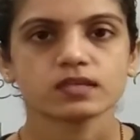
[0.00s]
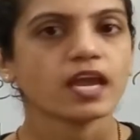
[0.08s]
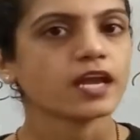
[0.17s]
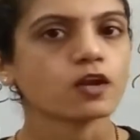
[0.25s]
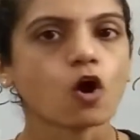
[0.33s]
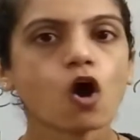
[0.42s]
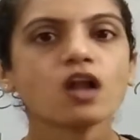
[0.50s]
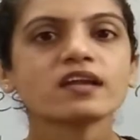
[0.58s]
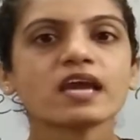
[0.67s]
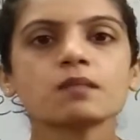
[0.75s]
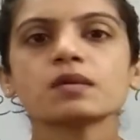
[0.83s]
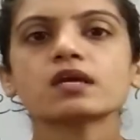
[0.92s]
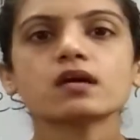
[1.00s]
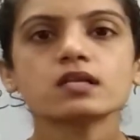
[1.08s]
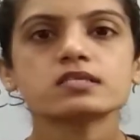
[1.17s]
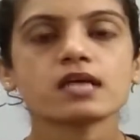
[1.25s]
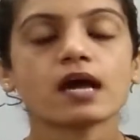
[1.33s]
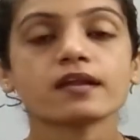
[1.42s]
and all
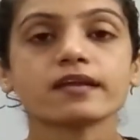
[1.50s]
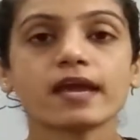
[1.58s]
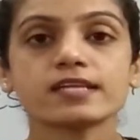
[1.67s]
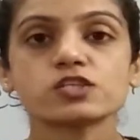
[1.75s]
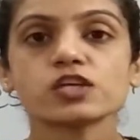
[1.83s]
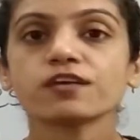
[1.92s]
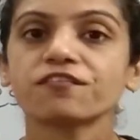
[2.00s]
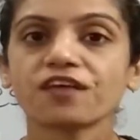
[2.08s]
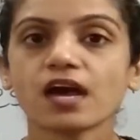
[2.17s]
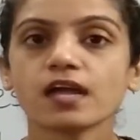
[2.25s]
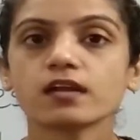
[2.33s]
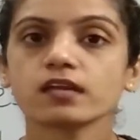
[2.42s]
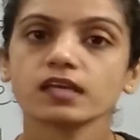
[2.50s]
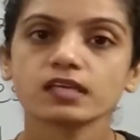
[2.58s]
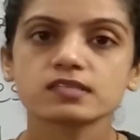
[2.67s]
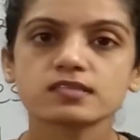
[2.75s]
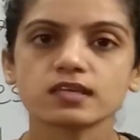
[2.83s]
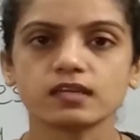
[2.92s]
chemicals are catching fire
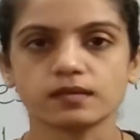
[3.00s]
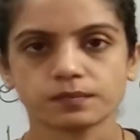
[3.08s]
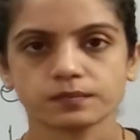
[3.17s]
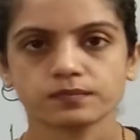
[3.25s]
easily.